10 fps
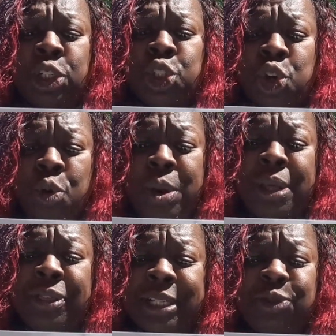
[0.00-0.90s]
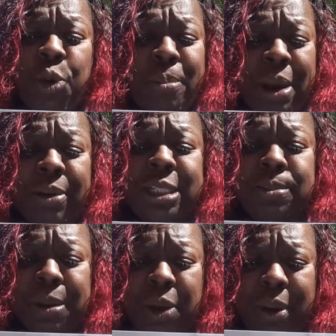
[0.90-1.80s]
during this
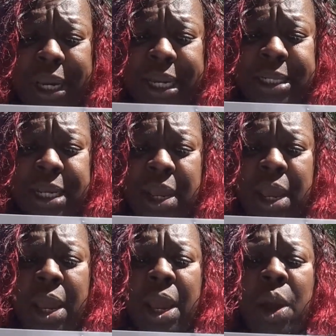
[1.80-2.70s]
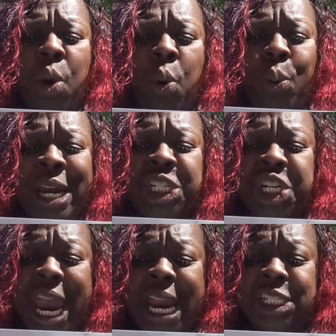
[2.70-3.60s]
forbearance period, we
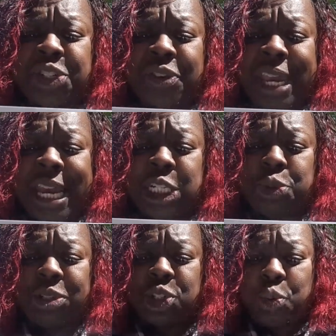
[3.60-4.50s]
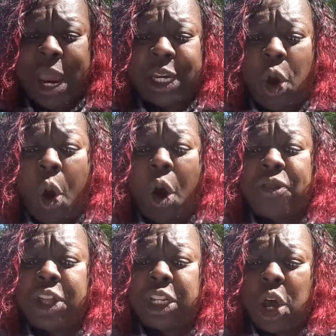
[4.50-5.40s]
changed the interest rate
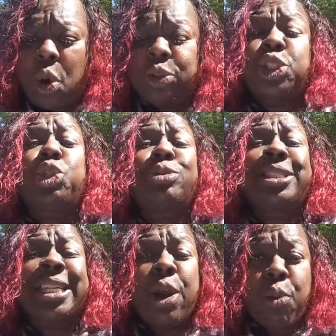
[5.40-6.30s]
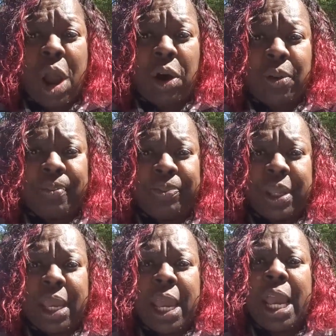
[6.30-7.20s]
on the loans to 0.
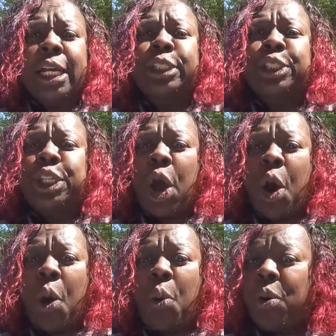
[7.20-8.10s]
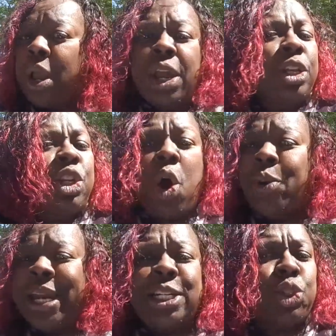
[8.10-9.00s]
So
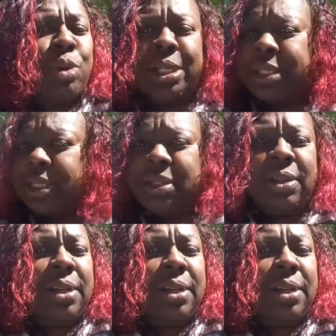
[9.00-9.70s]
no interest